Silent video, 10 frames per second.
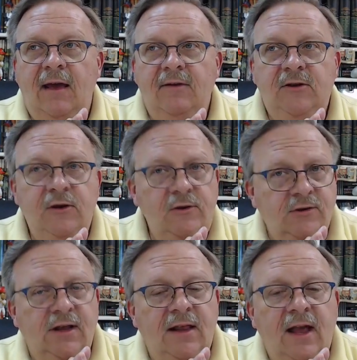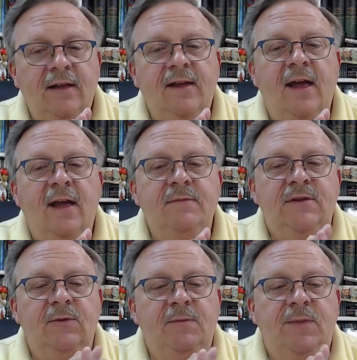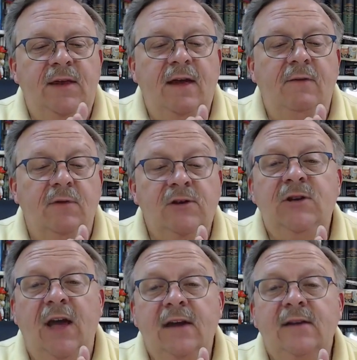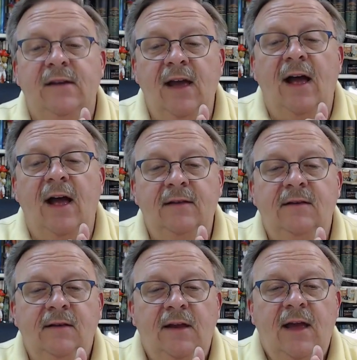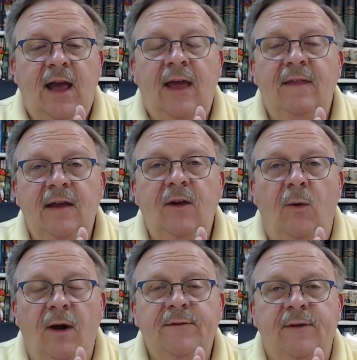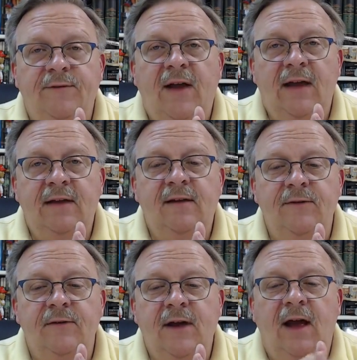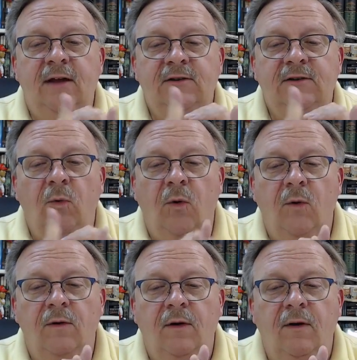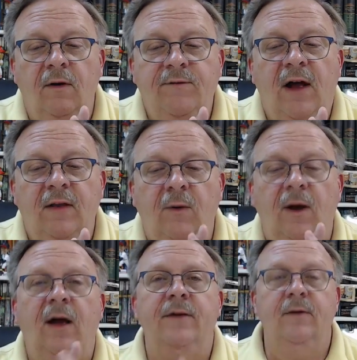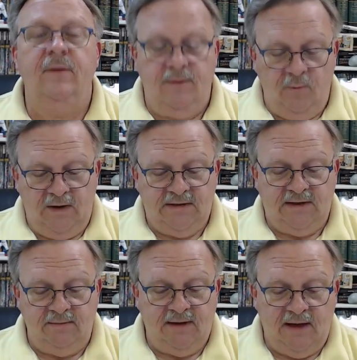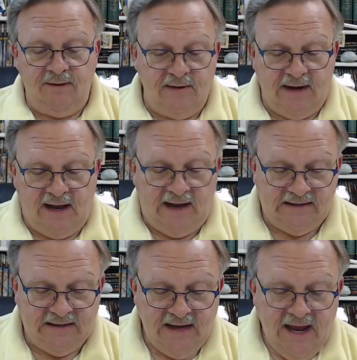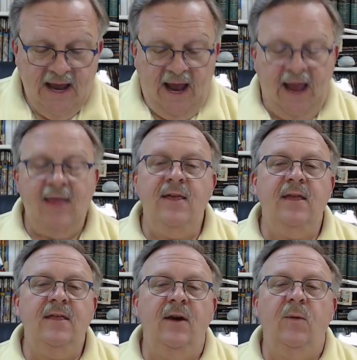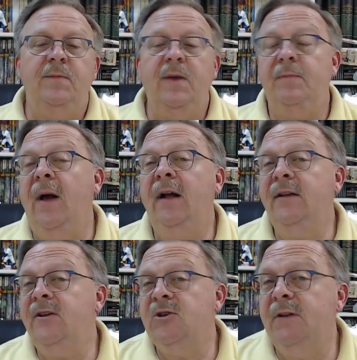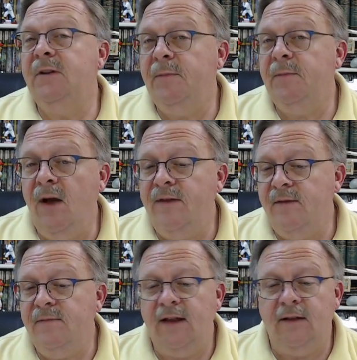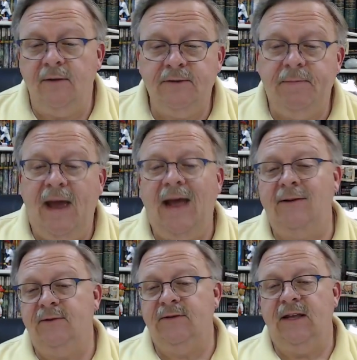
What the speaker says: Usually a lot of times it would be they reject God, and they go off to find other gods or follow other wisdom and other gods. And then there would be punishment upon them. They'd lose battles.